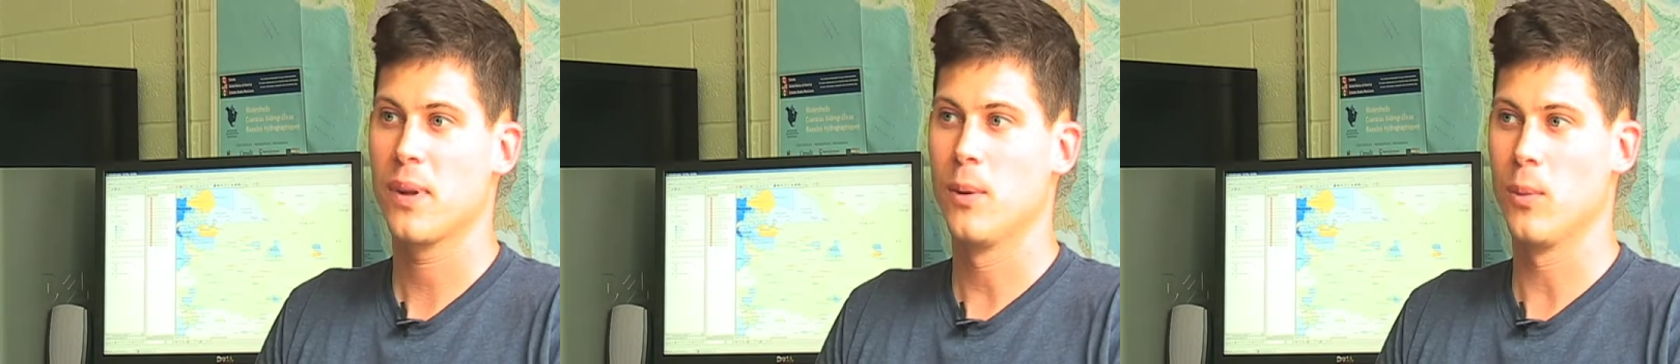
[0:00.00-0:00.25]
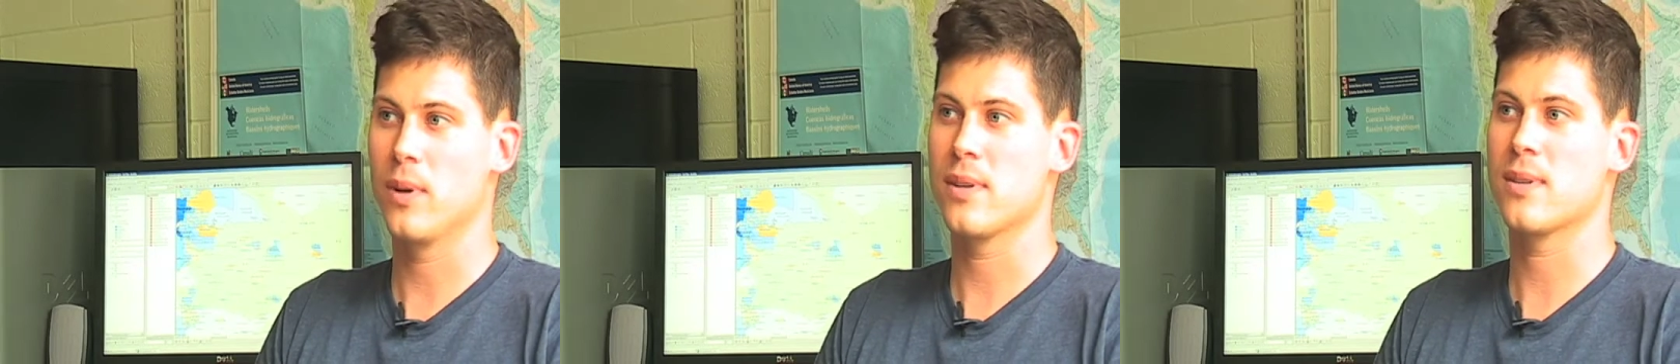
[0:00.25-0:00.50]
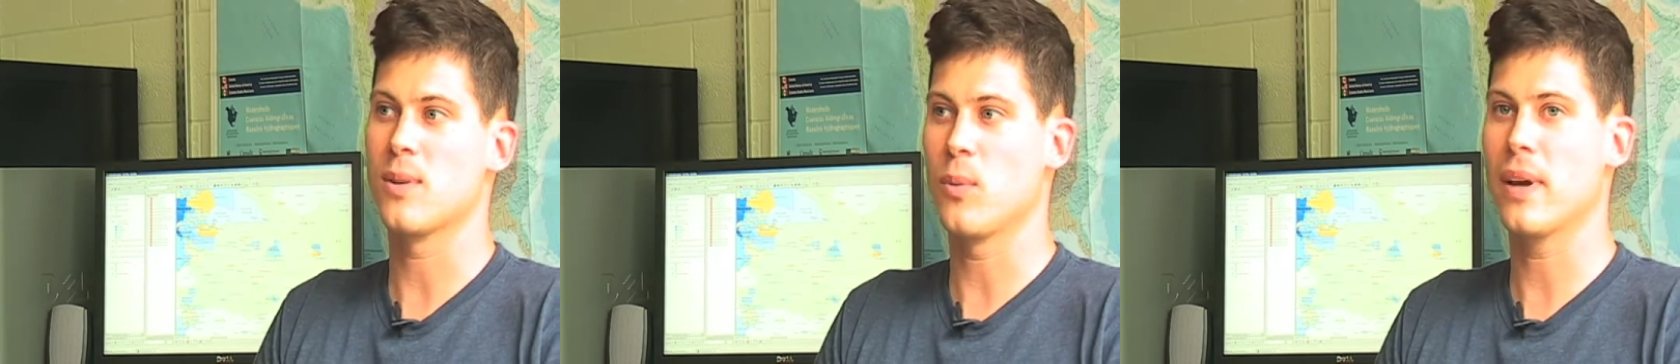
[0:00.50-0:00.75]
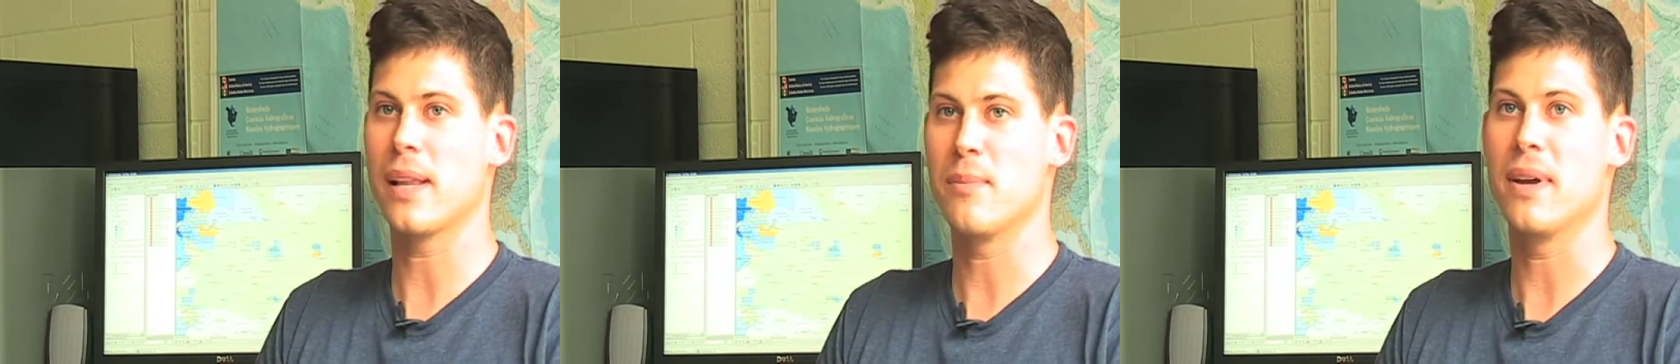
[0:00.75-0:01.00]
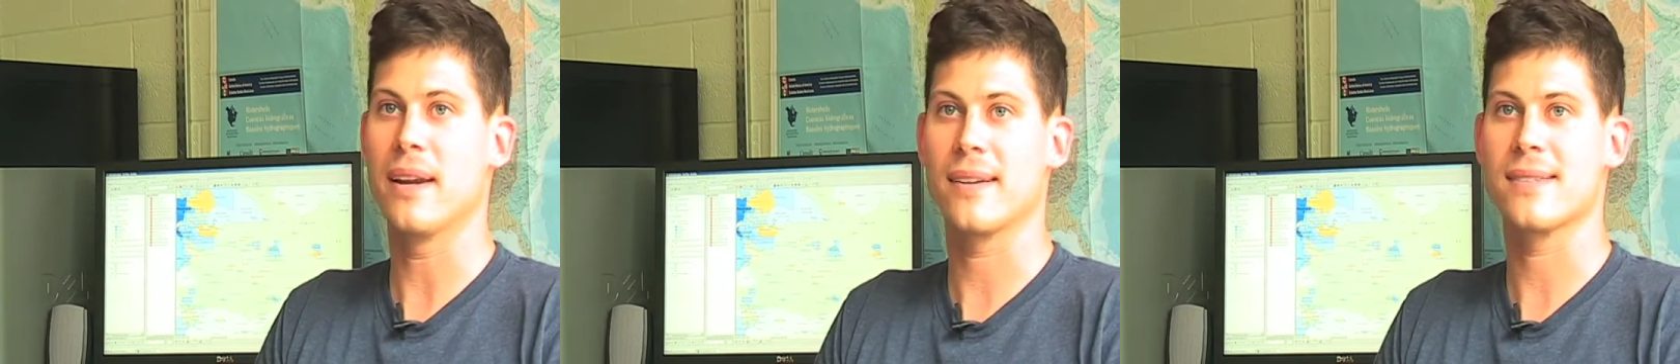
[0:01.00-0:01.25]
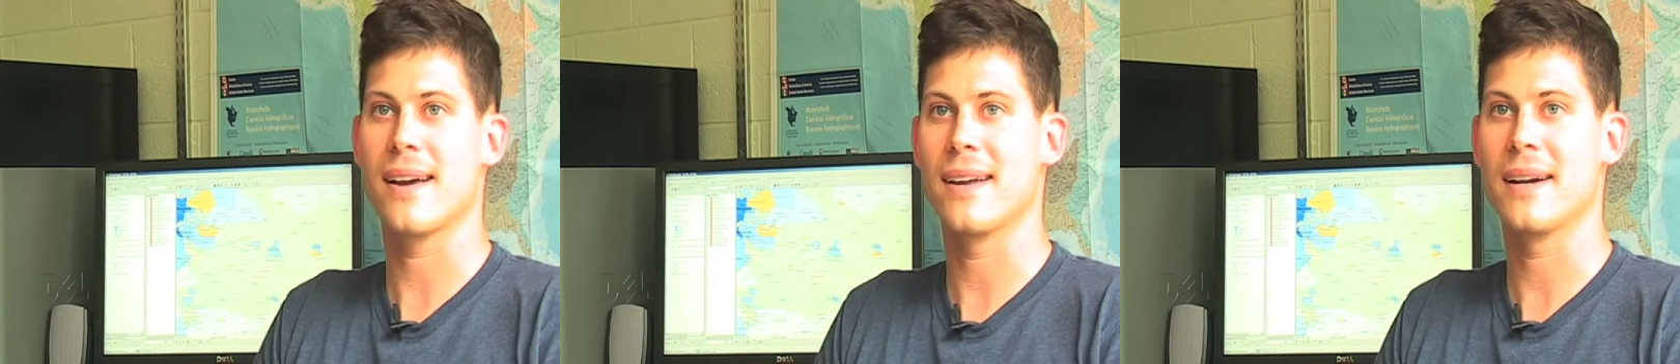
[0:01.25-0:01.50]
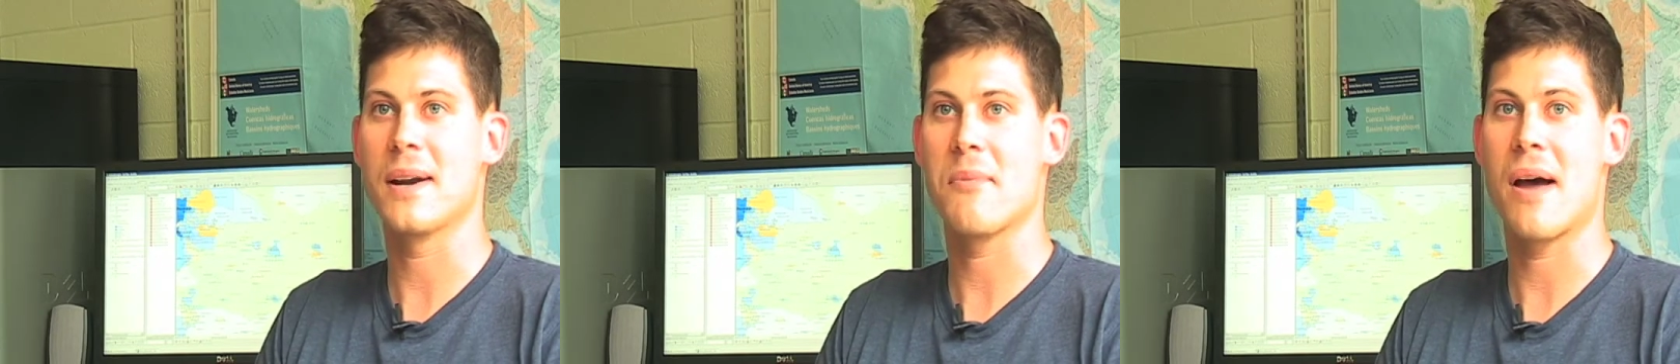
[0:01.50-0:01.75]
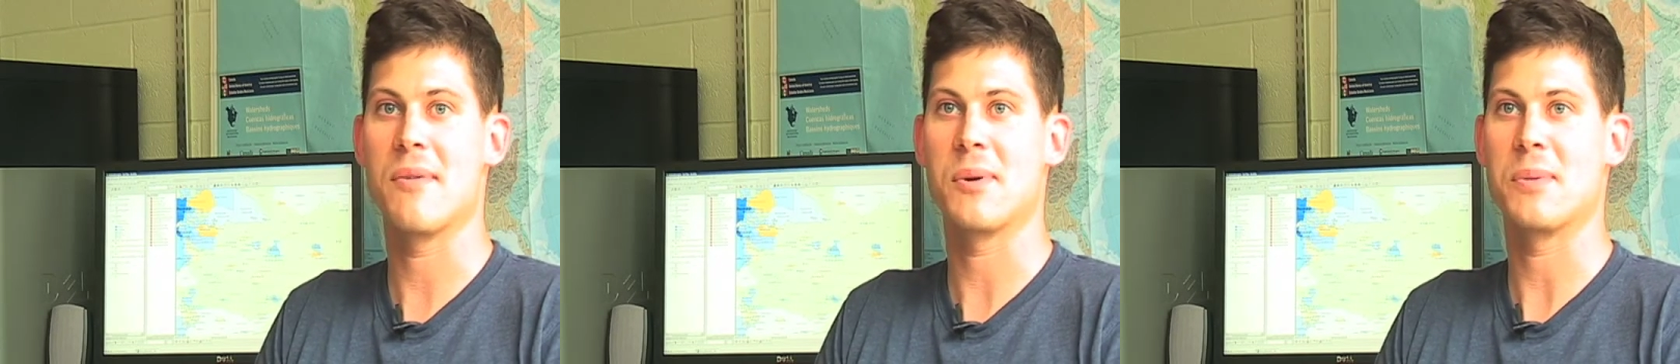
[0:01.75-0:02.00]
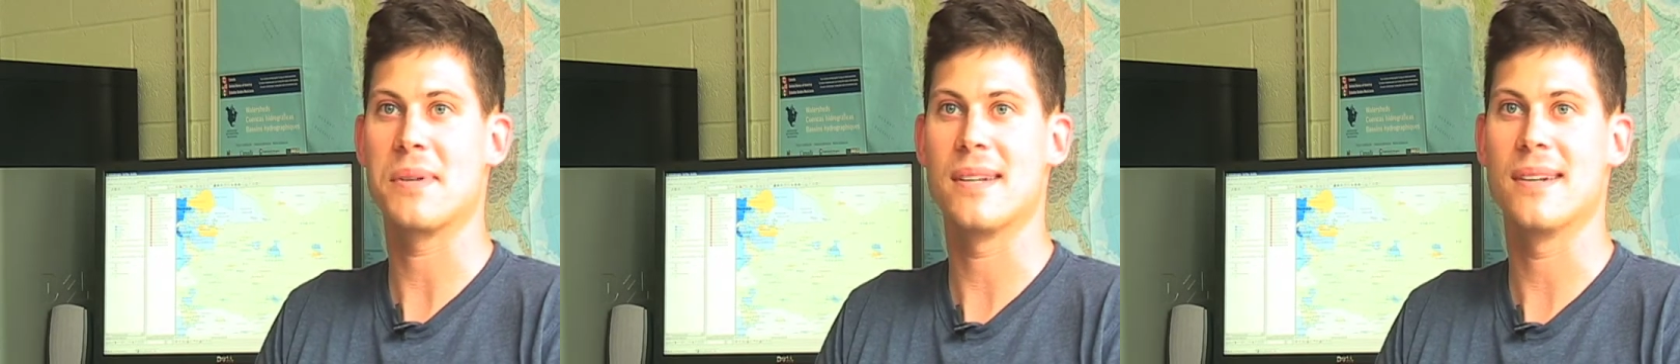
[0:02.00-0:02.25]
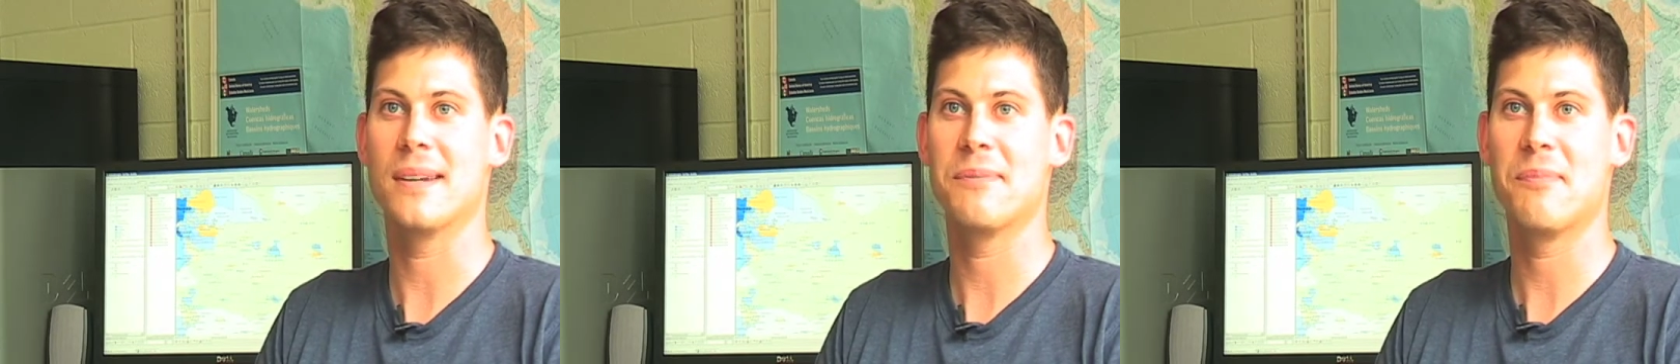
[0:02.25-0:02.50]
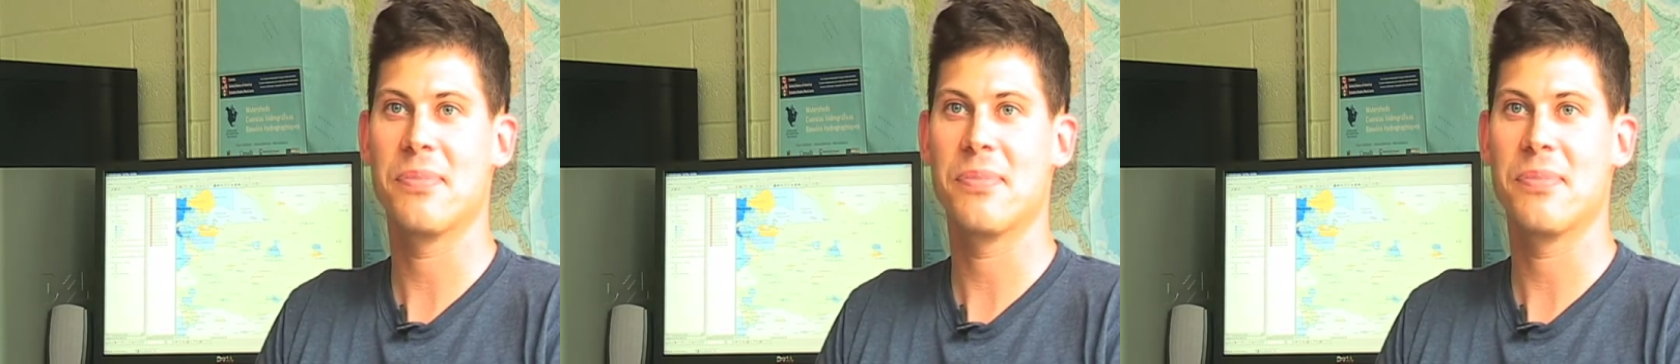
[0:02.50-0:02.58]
was the weekly meetings I ended up having with Cindy.